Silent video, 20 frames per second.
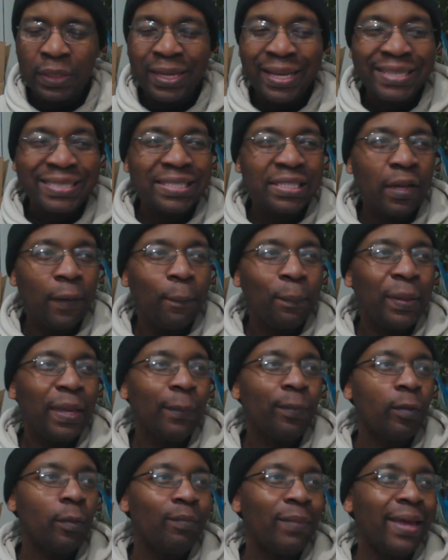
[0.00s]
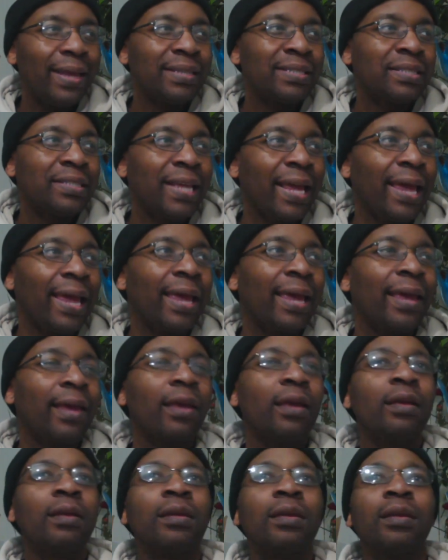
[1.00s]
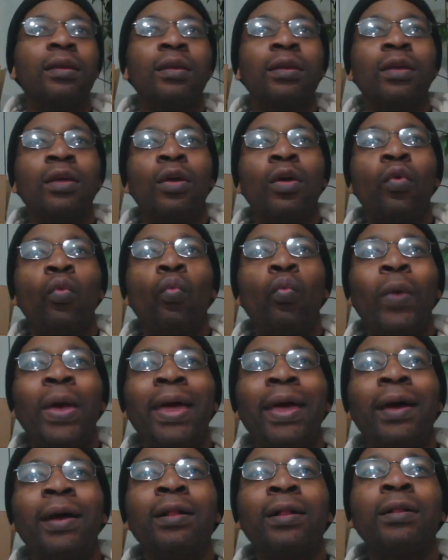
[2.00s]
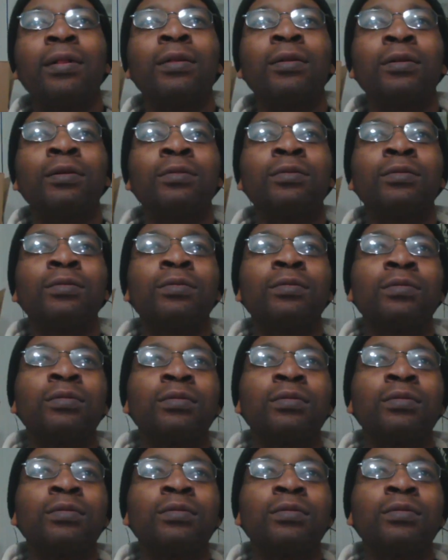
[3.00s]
Some people may say, well,